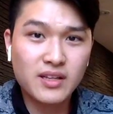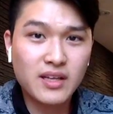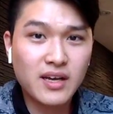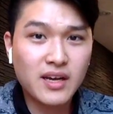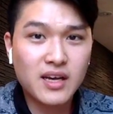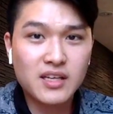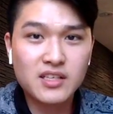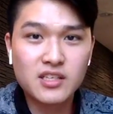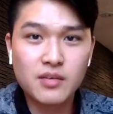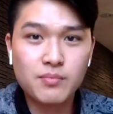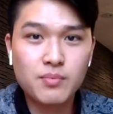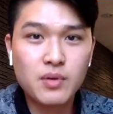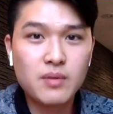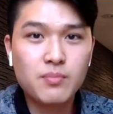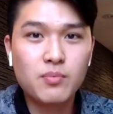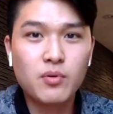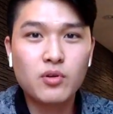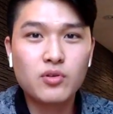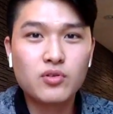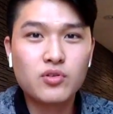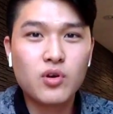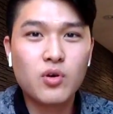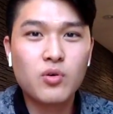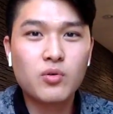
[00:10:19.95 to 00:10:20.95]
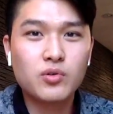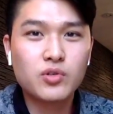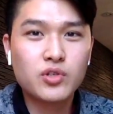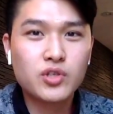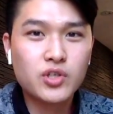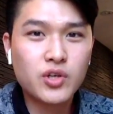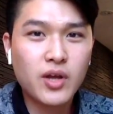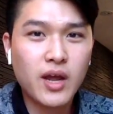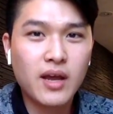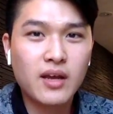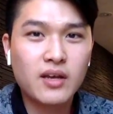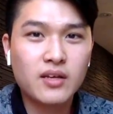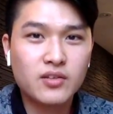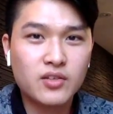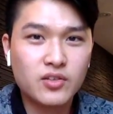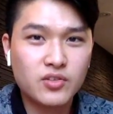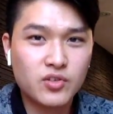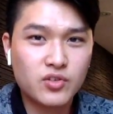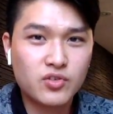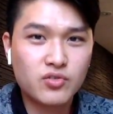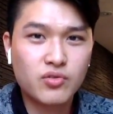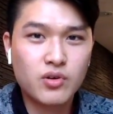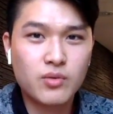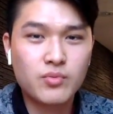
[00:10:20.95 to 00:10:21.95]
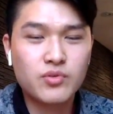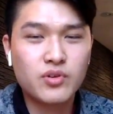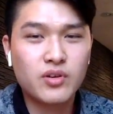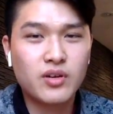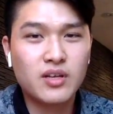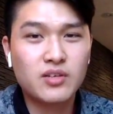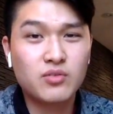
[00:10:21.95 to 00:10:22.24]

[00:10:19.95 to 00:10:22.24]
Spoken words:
Like I said, people don't check the description